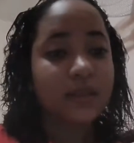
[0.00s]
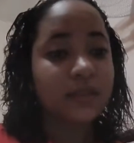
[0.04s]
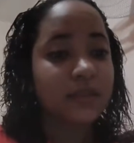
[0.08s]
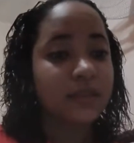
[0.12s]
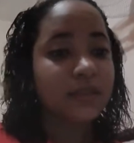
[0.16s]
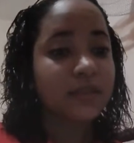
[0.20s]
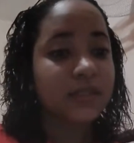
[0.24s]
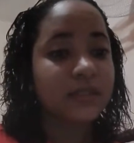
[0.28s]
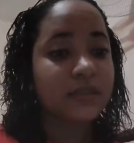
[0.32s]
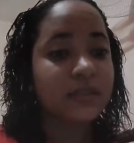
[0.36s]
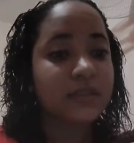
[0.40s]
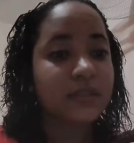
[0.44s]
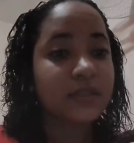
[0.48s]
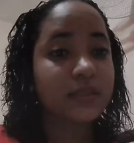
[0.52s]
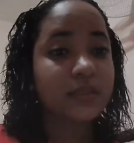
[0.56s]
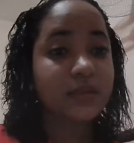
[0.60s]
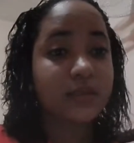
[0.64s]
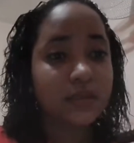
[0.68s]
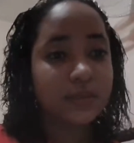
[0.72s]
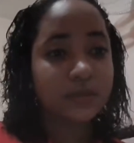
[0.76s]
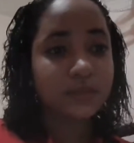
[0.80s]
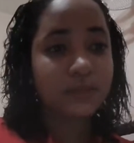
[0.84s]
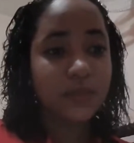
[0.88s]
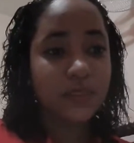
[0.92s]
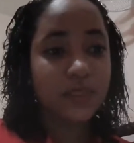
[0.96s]
The
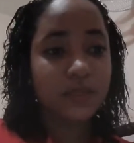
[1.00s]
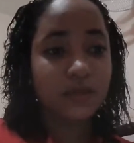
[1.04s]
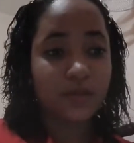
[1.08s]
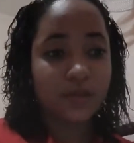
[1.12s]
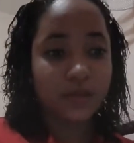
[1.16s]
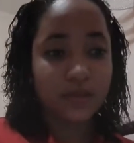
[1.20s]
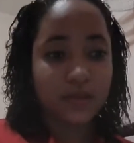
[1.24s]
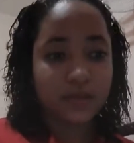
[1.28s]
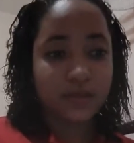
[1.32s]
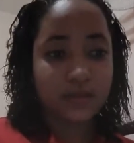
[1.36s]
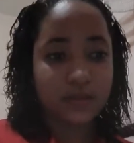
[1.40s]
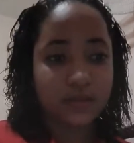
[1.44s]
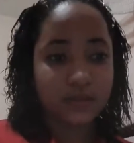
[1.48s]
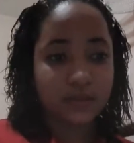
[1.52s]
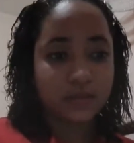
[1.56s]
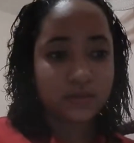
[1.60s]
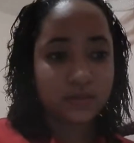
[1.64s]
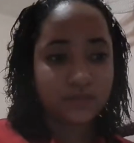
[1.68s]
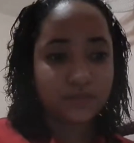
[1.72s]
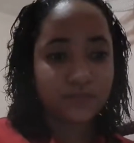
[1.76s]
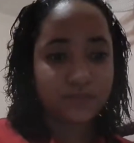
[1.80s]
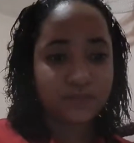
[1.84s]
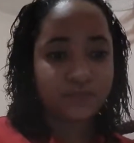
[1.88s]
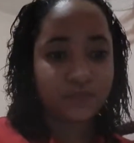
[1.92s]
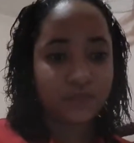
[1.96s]
teaching mythos
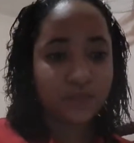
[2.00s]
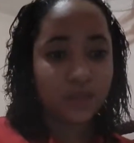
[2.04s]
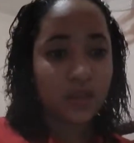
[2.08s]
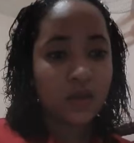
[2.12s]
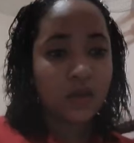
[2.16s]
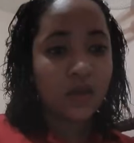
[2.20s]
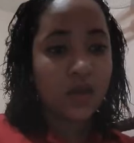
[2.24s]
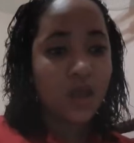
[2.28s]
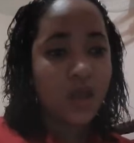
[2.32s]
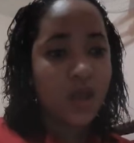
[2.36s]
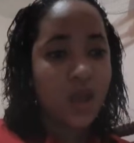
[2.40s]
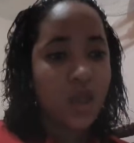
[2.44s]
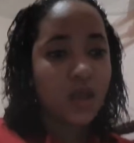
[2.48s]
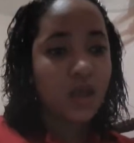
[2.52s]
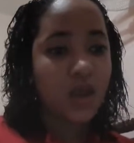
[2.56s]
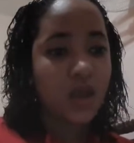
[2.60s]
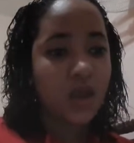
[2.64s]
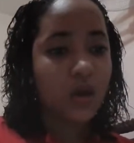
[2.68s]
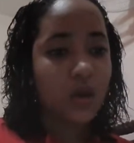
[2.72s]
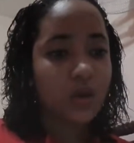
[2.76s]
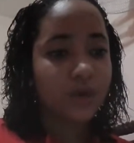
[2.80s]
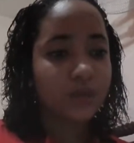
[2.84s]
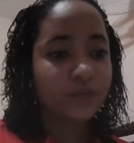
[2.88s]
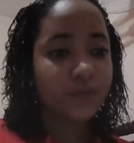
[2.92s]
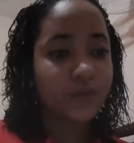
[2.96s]

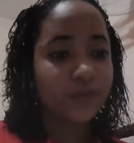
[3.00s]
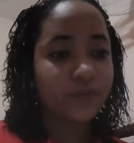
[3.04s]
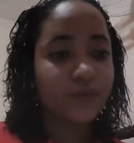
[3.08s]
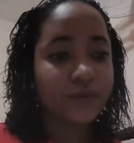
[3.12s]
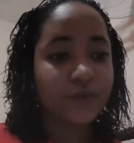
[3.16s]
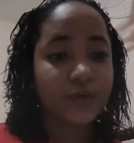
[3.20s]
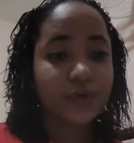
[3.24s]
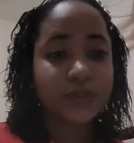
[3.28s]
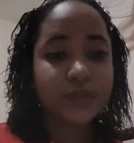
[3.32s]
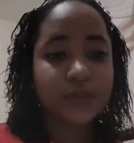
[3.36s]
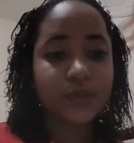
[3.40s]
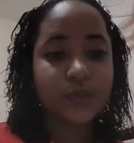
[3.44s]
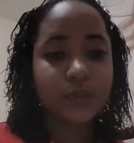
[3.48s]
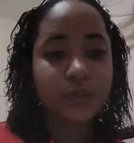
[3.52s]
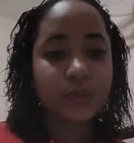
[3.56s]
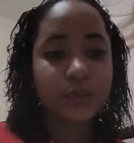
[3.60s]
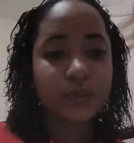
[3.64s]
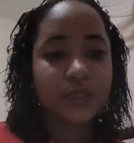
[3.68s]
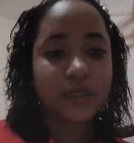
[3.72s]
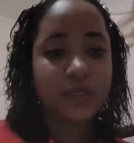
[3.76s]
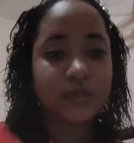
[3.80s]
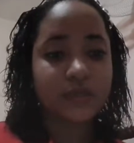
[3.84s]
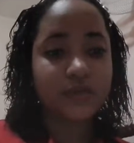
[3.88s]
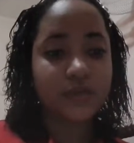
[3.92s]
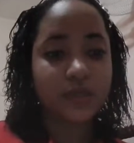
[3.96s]
refers to
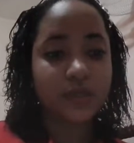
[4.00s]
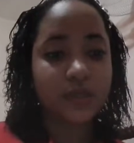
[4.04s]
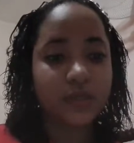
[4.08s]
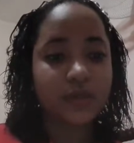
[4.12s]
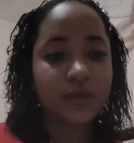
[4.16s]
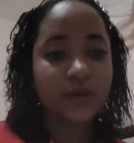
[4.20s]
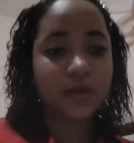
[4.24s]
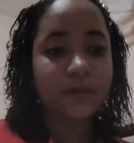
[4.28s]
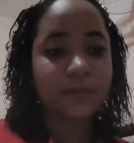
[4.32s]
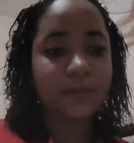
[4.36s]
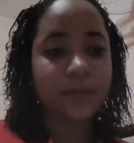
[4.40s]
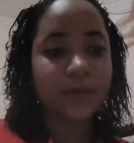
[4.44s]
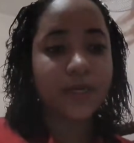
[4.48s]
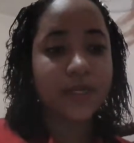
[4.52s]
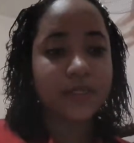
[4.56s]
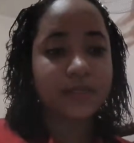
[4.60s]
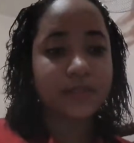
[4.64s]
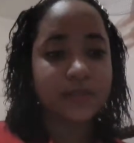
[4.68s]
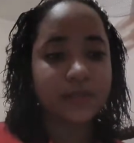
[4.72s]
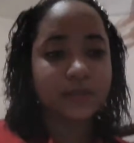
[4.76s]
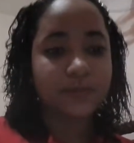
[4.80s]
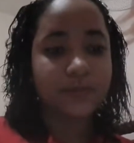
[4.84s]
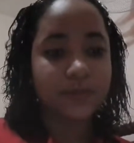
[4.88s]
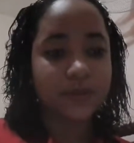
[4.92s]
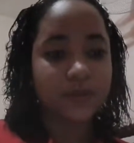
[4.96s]
the general
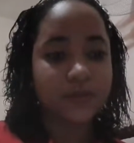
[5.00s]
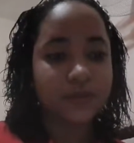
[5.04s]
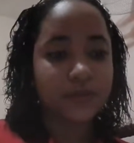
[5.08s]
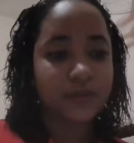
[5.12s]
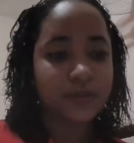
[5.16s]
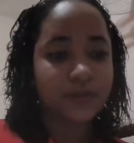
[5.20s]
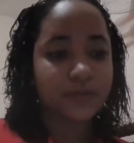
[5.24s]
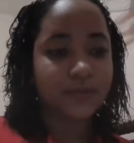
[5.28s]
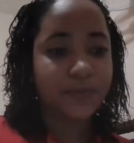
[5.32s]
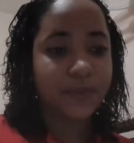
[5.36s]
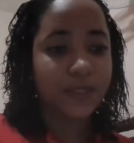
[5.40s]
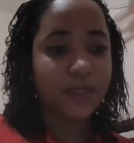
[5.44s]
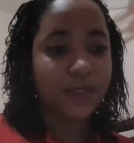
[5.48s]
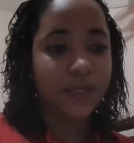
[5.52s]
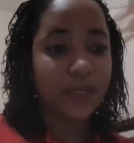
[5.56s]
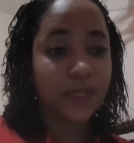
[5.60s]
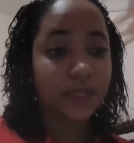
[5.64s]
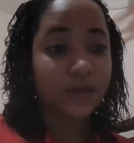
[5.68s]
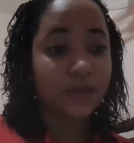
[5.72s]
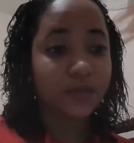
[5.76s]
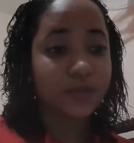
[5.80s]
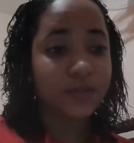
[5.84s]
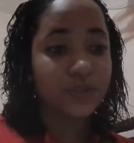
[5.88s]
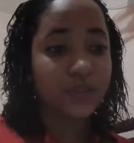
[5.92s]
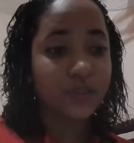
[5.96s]
principles,
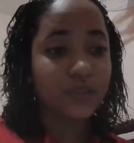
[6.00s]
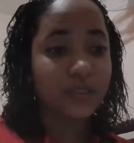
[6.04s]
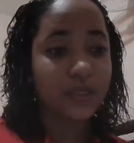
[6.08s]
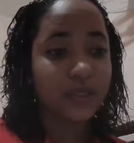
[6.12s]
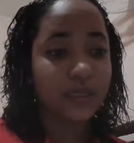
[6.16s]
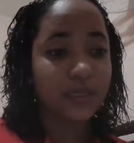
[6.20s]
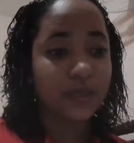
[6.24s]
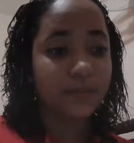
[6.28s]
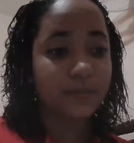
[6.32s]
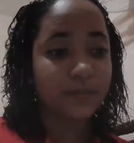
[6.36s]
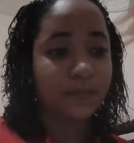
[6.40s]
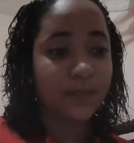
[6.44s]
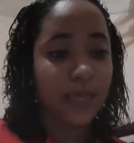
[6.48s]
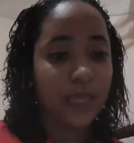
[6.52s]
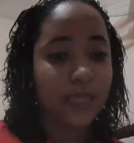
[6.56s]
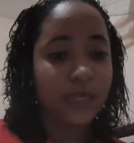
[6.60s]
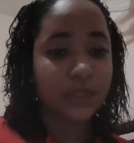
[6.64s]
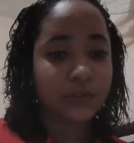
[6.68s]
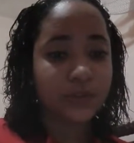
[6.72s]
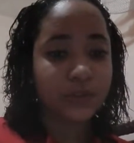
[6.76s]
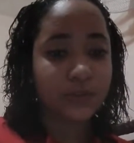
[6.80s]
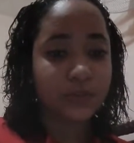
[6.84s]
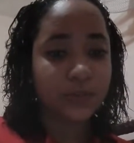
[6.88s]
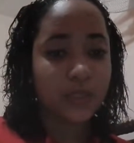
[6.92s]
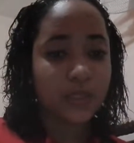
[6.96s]
pedagogy, and
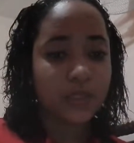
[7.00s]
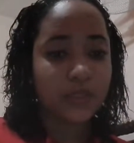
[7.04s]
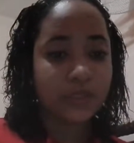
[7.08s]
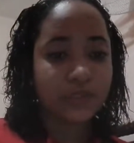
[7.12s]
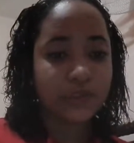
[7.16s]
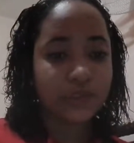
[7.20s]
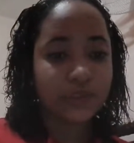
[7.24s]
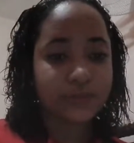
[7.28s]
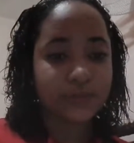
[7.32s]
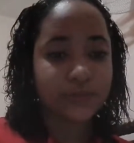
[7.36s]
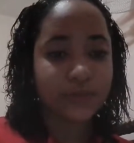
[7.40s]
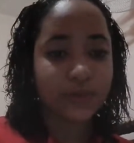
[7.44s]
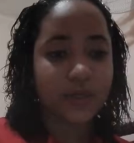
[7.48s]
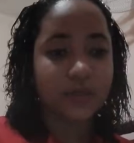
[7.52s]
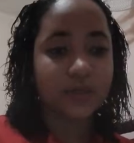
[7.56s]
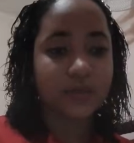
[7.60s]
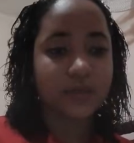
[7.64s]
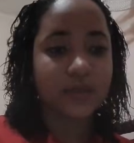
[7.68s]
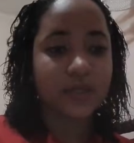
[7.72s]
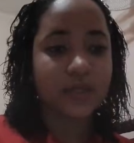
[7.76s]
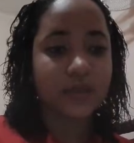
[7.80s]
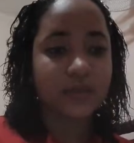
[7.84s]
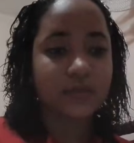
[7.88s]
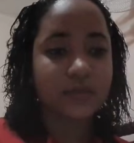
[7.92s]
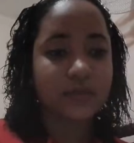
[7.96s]
management
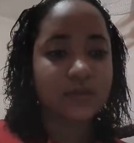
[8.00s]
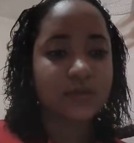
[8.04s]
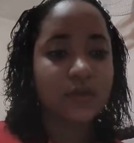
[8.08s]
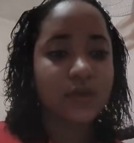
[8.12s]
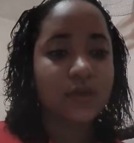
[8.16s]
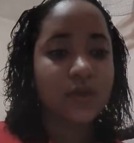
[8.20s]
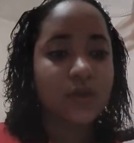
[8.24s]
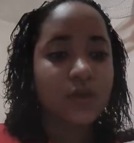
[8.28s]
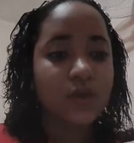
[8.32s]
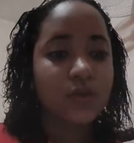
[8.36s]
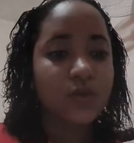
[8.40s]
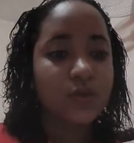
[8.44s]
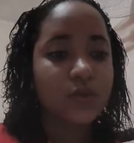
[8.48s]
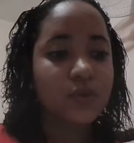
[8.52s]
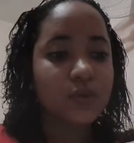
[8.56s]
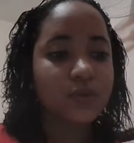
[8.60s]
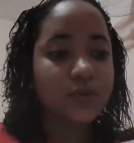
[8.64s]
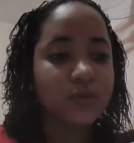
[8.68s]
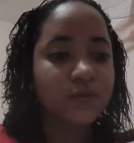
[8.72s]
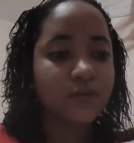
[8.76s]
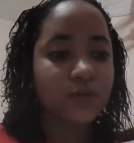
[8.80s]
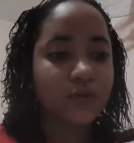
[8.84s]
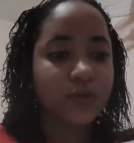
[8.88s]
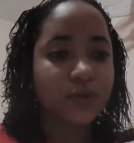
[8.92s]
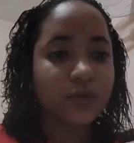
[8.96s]
strategies
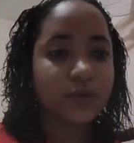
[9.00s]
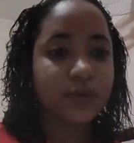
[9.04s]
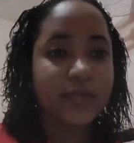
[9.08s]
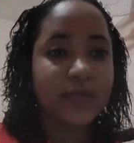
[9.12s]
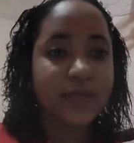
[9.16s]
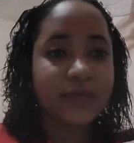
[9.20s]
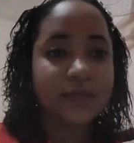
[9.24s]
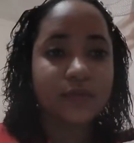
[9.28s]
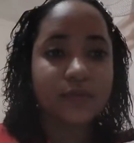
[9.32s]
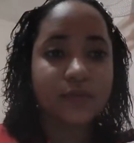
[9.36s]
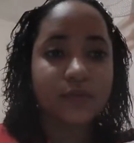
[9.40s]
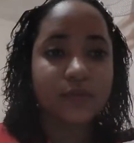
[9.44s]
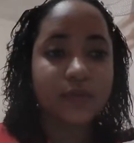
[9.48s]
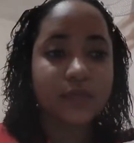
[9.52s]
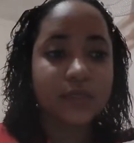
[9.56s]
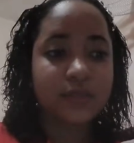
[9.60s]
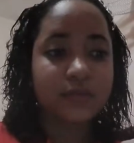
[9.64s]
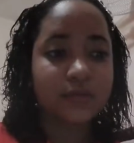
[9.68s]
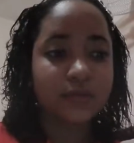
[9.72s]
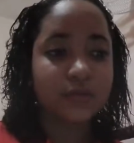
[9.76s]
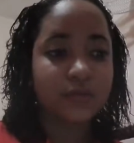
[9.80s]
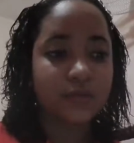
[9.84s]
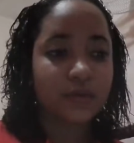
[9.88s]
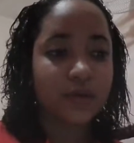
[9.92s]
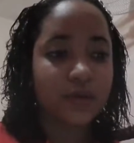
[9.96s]
used for classroom
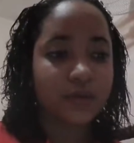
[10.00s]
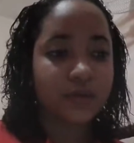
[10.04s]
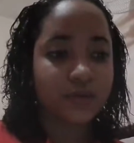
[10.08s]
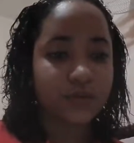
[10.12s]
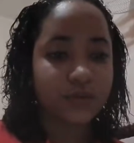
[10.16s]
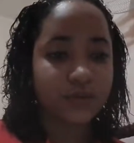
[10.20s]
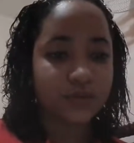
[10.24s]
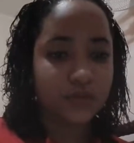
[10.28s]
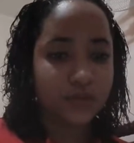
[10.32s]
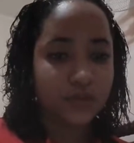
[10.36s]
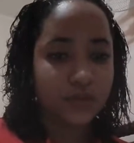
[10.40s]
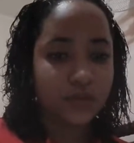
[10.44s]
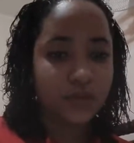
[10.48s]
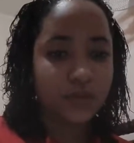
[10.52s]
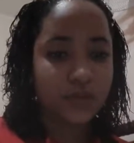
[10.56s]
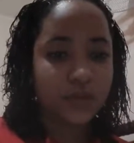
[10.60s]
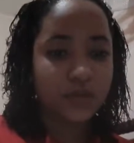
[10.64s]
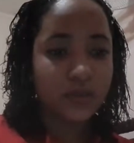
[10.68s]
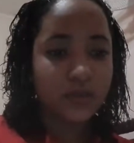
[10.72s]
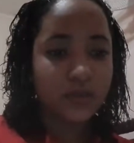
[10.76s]
instructor